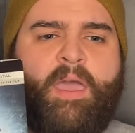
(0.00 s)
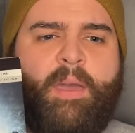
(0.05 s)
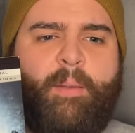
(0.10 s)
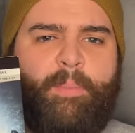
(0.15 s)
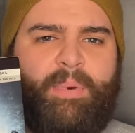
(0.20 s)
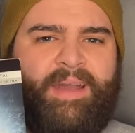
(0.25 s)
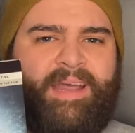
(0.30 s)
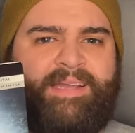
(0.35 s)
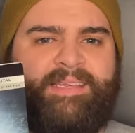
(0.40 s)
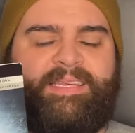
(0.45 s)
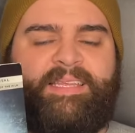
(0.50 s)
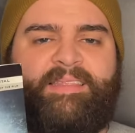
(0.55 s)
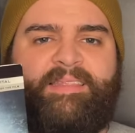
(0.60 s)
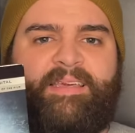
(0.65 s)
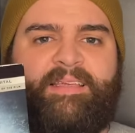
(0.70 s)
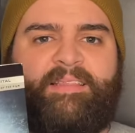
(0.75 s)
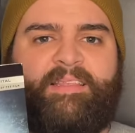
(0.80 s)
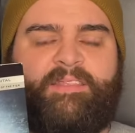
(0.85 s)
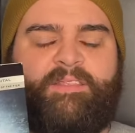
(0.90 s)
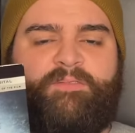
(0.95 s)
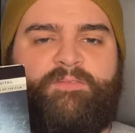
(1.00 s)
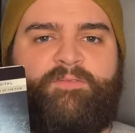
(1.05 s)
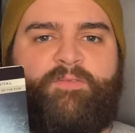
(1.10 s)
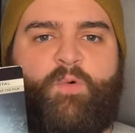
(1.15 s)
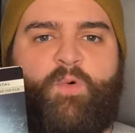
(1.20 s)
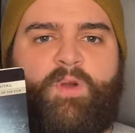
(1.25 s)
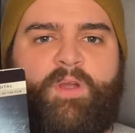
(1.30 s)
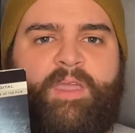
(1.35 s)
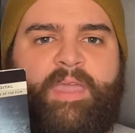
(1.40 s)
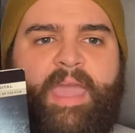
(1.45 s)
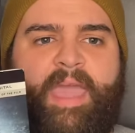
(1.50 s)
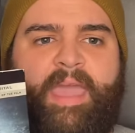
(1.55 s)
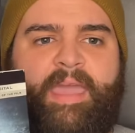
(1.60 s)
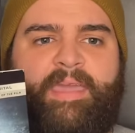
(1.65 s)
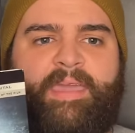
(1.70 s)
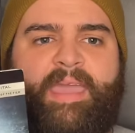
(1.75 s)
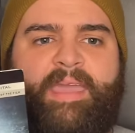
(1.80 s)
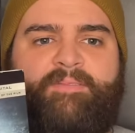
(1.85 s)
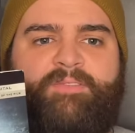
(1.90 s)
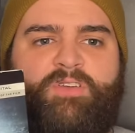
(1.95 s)
But I did think that the 4K
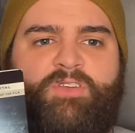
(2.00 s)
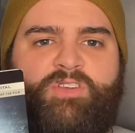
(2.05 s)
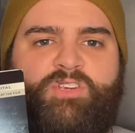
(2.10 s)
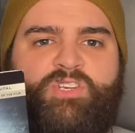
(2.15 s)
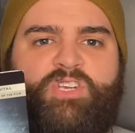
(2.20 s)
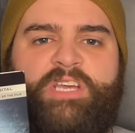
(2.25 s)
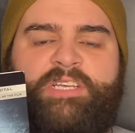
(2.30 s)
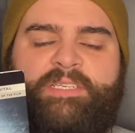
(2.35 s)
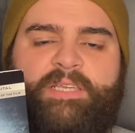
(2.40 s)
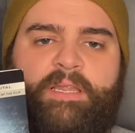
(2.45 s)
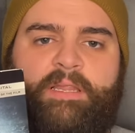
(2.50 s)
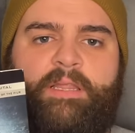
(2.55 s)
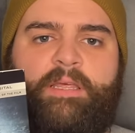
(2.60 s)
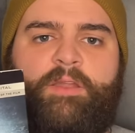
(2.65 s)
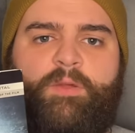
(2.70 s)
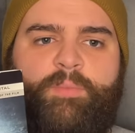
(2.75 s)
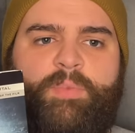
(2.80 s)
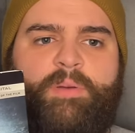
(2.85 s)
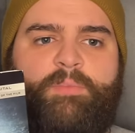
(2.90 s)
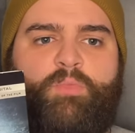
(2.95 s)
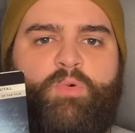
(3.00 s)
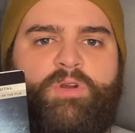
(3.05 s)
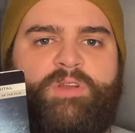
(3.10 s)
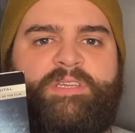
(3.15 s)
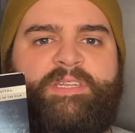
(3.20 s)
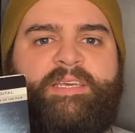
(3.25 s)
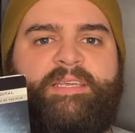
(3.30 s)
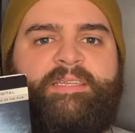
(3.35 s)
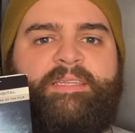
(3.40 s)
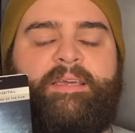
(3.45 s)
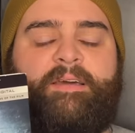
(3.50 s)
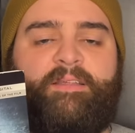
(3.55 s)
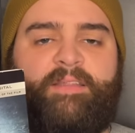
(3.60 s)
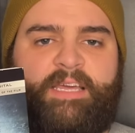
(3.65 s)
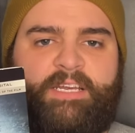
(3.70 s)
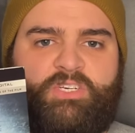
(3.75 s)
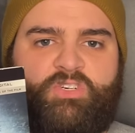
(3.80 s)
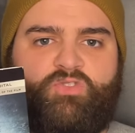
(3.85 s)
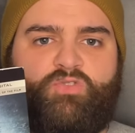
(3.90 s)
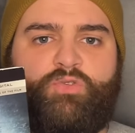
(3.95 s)
gave you just a little bit more detail
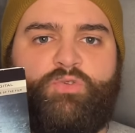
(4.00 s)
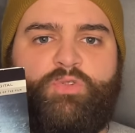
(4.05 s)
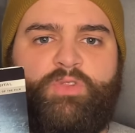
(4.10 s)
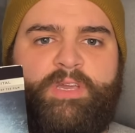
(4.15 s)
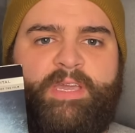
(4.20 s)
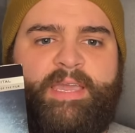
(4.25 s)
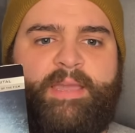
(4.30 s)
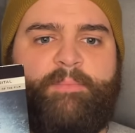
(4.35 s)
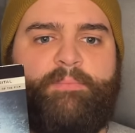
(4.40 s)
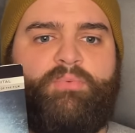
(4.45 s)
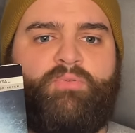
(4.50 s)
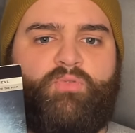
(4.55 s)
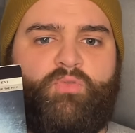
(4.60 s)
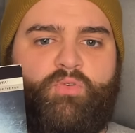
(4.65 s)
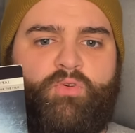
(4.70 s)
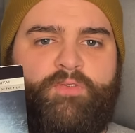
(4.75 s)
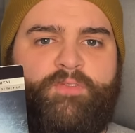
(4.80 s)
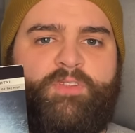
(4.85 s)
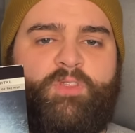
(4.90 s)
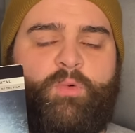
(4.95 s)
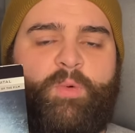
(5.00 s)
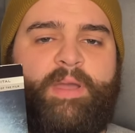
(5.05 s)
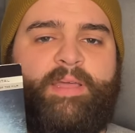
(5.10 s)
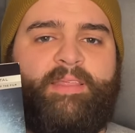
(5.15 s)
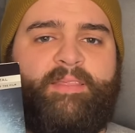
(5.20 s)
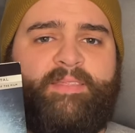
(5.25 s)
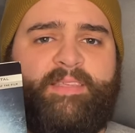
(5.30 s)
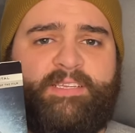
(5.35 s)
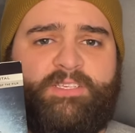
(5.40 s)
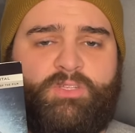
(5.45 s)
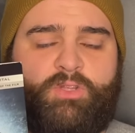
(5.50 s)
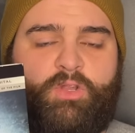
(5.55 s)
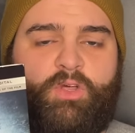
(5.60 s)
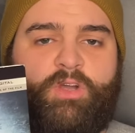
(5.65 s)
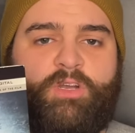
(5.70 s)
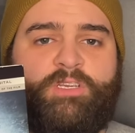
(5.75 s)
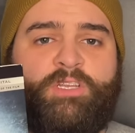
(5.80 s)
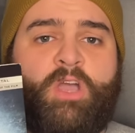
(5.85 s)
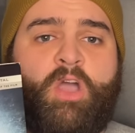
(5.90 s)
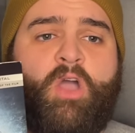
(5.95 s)
that truly improved the way that this
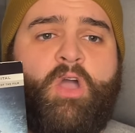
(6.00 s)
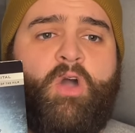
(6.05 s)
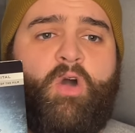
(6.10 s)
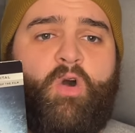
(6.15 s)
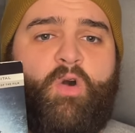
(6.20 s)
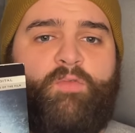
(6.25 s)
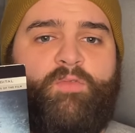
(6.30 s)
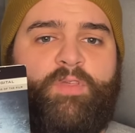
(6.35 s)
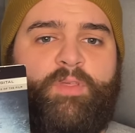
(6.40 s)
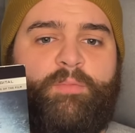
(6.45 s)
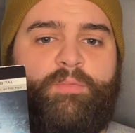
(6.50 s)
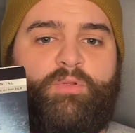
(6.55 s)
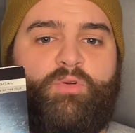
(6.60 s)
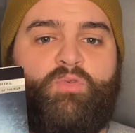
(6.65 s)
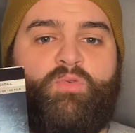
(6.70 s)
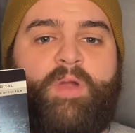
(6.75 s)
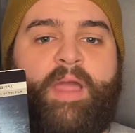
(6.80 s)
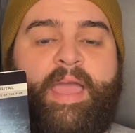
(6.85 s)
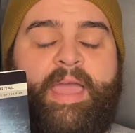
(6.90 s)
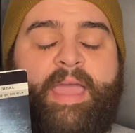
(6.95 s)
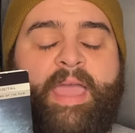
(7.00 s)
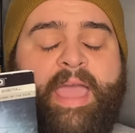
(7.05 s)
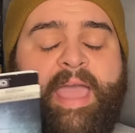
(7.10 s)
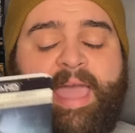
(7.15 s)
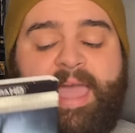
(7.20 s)
looked over the Blu-ray,